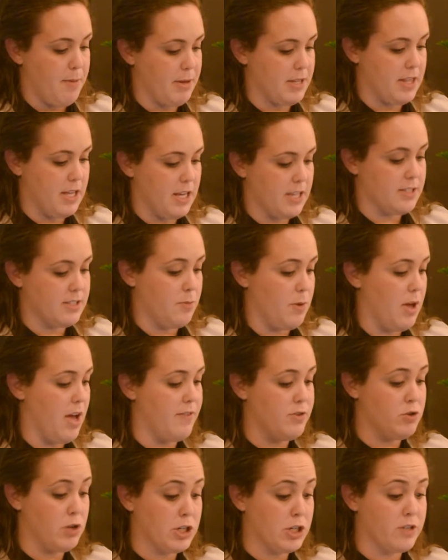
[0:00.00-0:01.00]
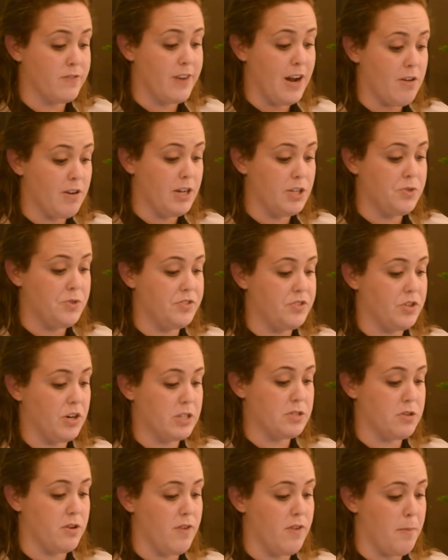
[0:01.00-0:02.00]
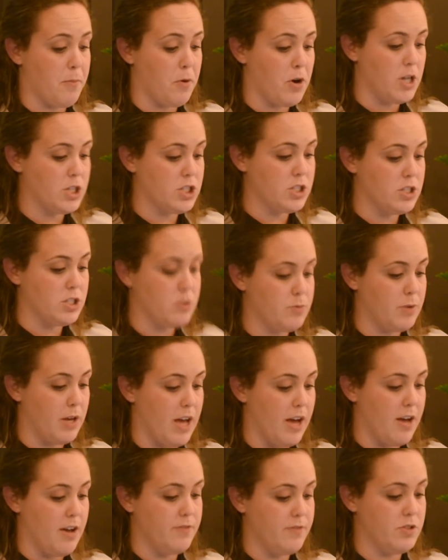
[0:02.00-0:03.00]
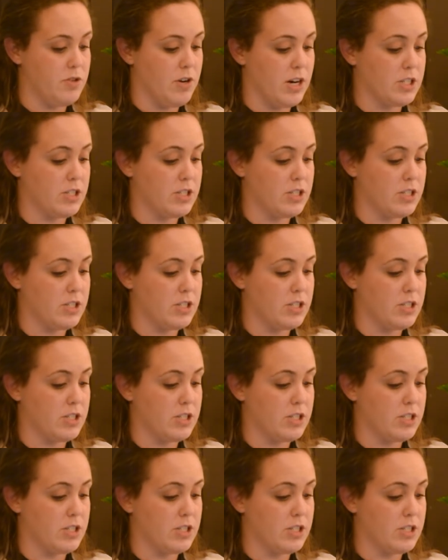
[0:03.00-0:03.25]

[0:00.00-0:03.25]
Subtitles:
So I started college at Cornell in the ILR